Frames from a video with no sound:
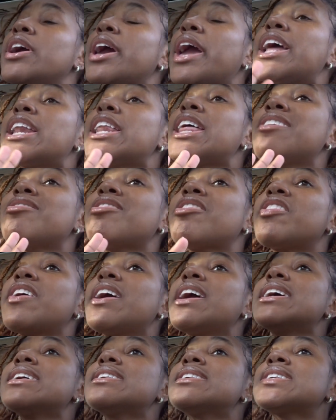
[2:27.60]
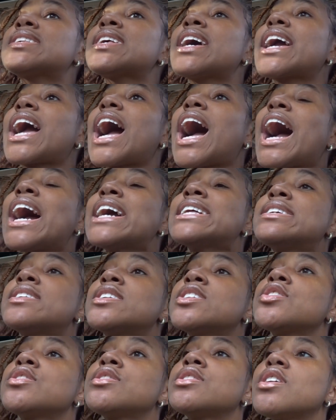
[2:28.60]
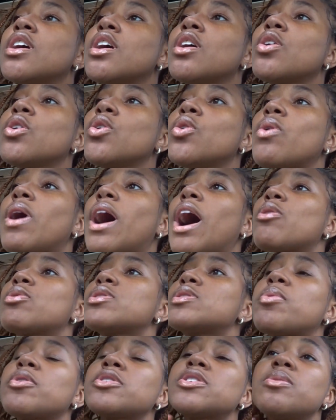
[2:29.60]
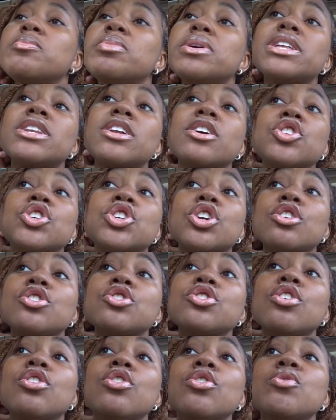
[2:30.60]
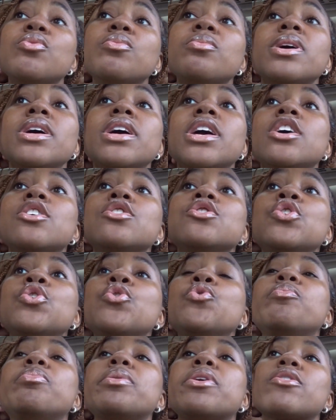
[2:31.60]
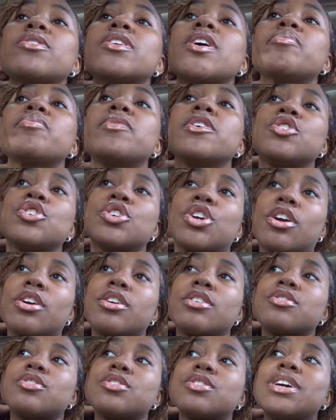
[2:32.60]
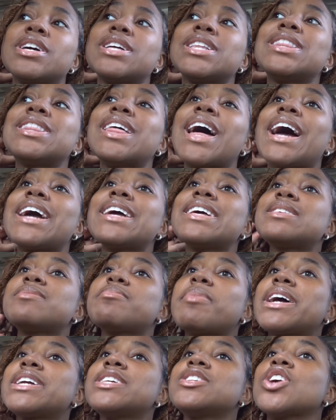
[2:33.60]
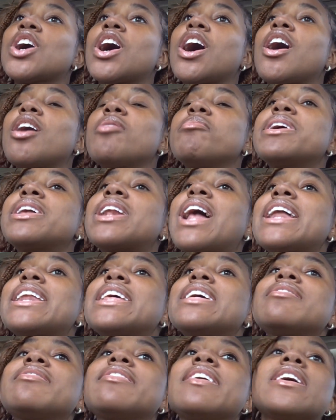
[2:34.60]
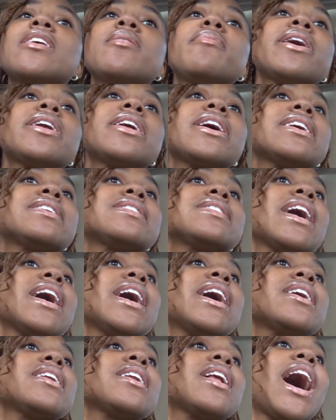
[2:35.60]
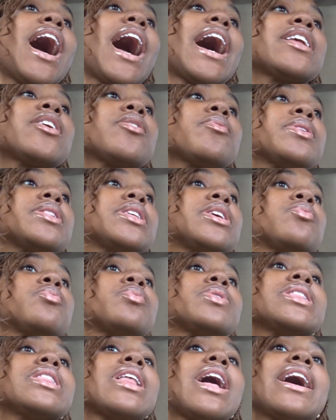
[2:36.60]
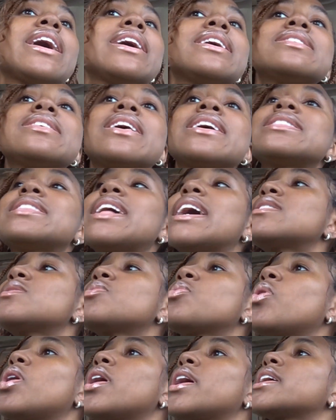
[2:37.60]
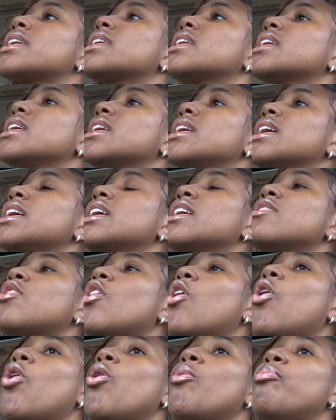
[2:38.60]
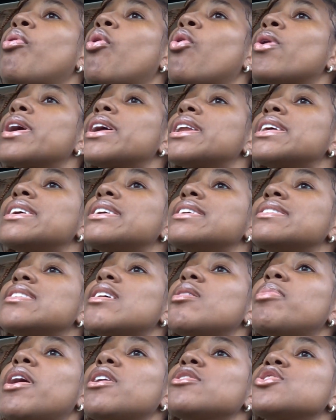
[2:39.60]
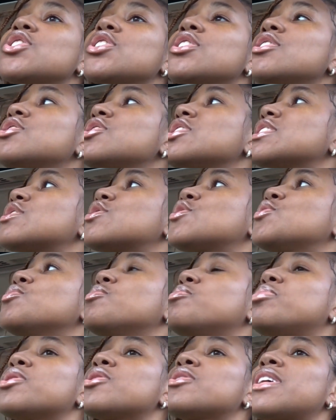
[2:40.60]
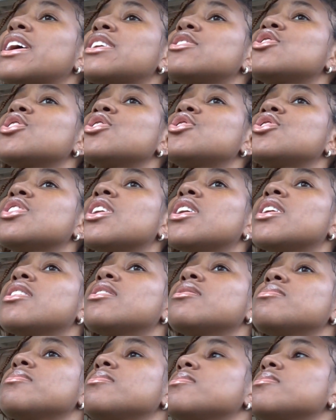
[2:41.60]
And the thing is like, I didn't know I was supposed to be in a church home to build up the church. That is my job. And I didn't think about it as that. I didn't really realize like that's what the whole point is about church, is to build that church up.